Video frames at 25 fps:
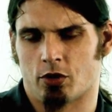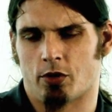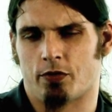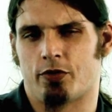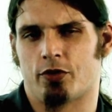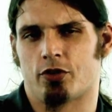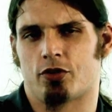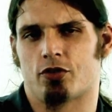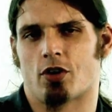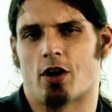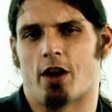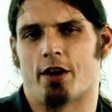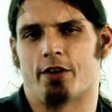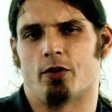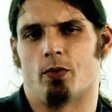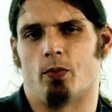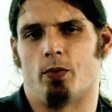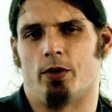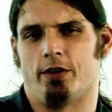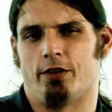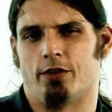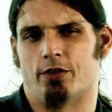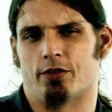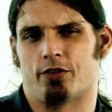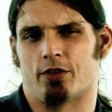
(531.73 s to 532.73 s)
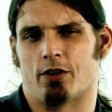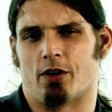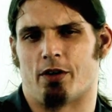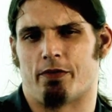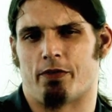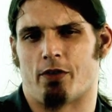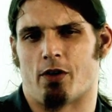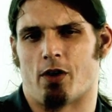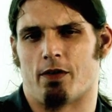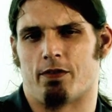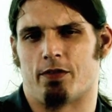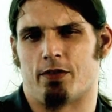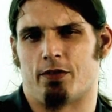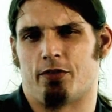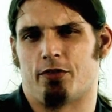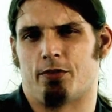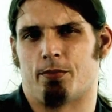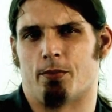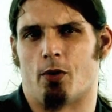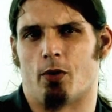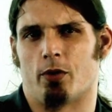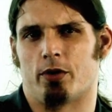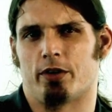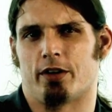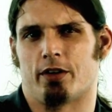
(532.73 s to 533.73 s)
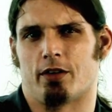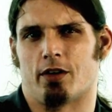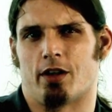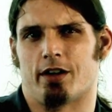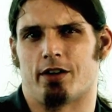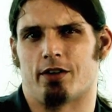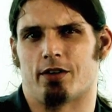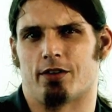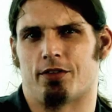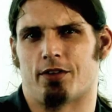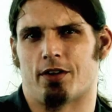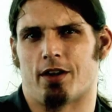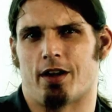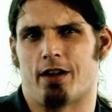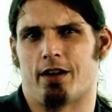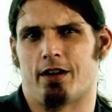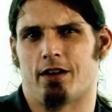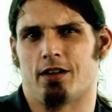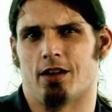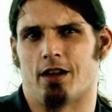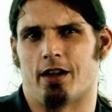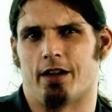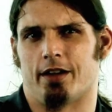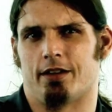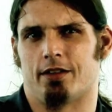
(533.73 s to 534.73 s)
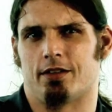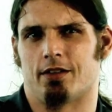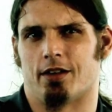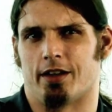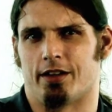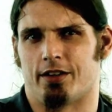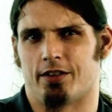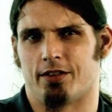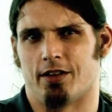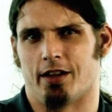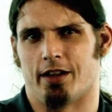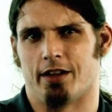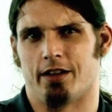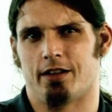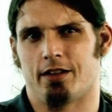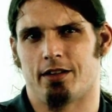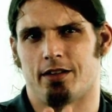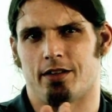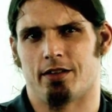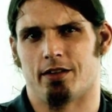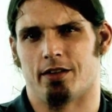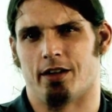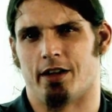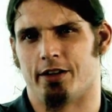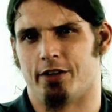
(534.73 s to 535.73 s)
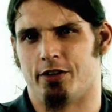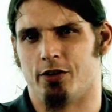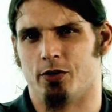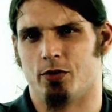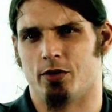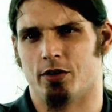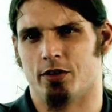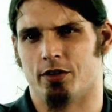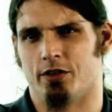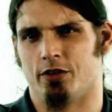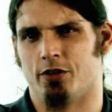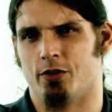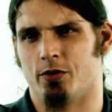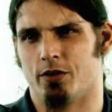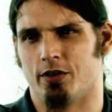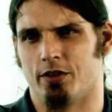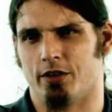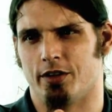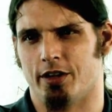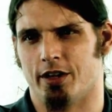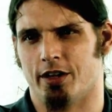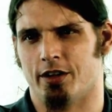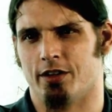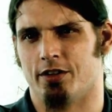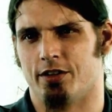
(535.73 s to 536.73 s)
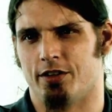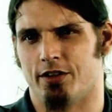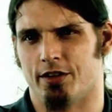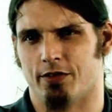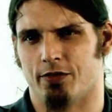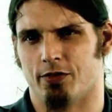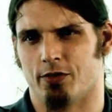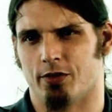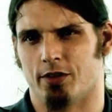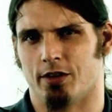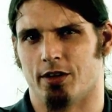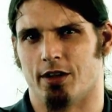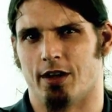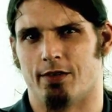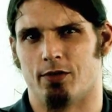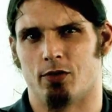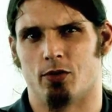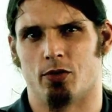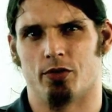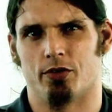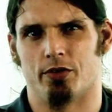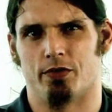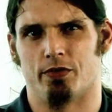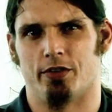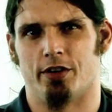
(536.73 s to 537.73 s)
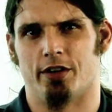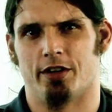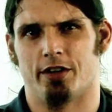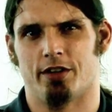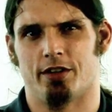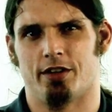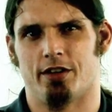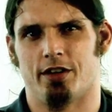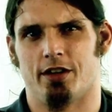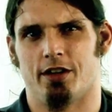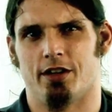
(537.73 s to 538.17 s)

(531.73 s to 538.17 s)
so if you're trying to wean yourself off of smoking, like you're saying, like you can get different levels of nicotine.